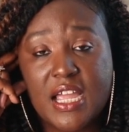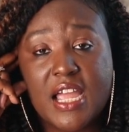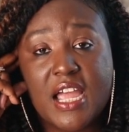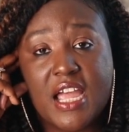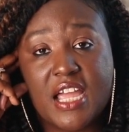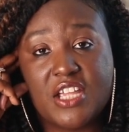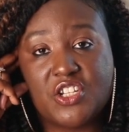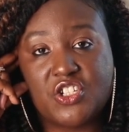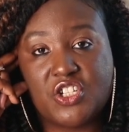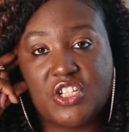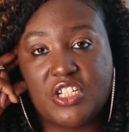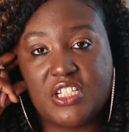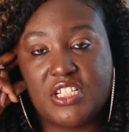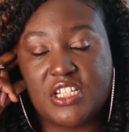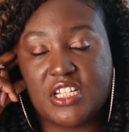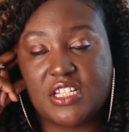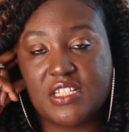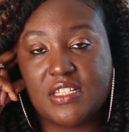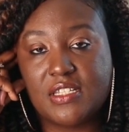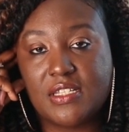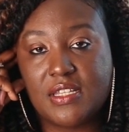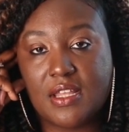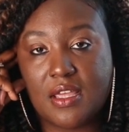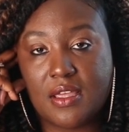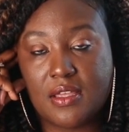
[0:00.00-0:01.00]
And she
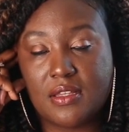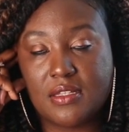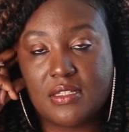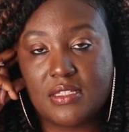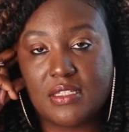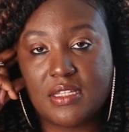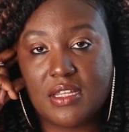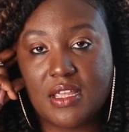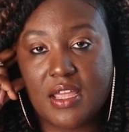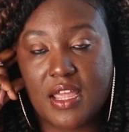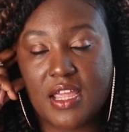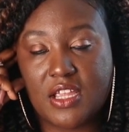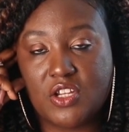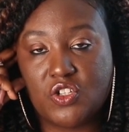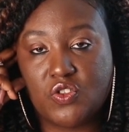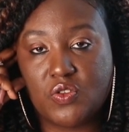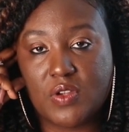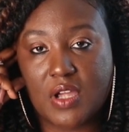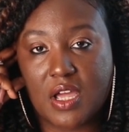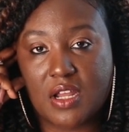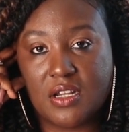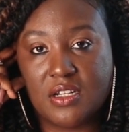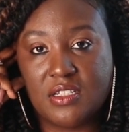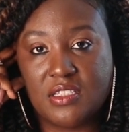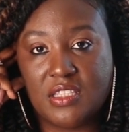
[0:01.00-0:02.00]
just says to
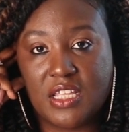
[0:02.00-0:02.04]
Adriana